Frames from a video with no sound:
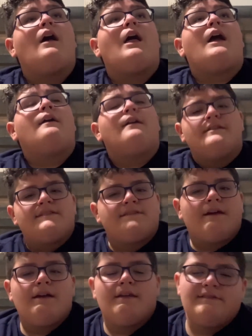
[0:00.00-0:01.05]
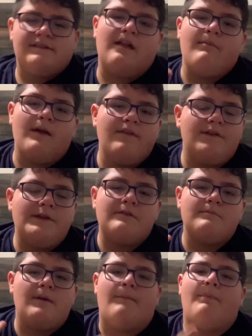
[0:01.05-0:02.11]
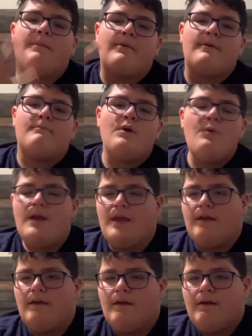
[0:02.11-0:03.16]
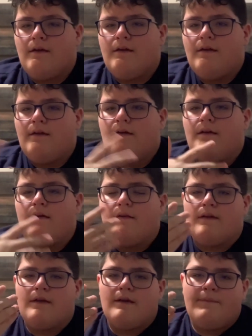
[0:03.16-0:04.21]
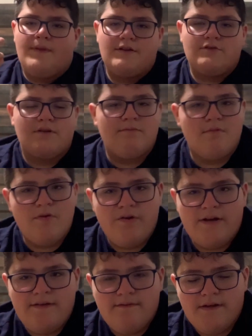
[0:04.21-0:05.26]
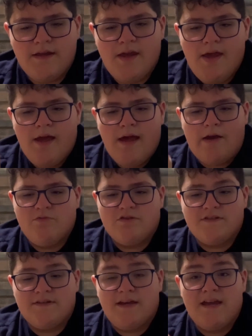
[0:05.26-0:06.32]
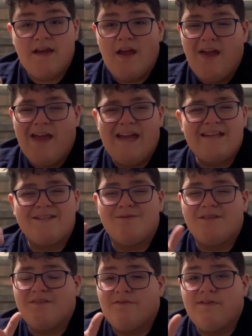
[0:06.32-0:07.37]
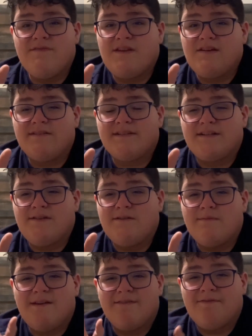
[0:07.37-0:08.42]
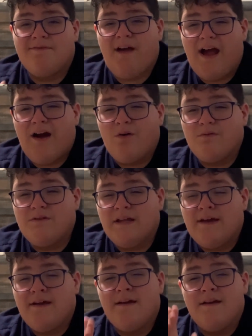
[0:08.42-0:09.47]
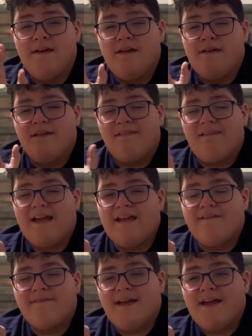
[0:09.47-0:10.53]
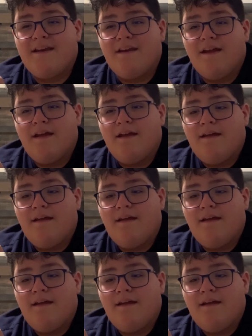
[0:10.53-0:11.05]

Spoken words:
It's not my video. I'm not promoting, like I'm not trying to promote anything. I'm just saying it's one of the few videos on YouTube that I found like that,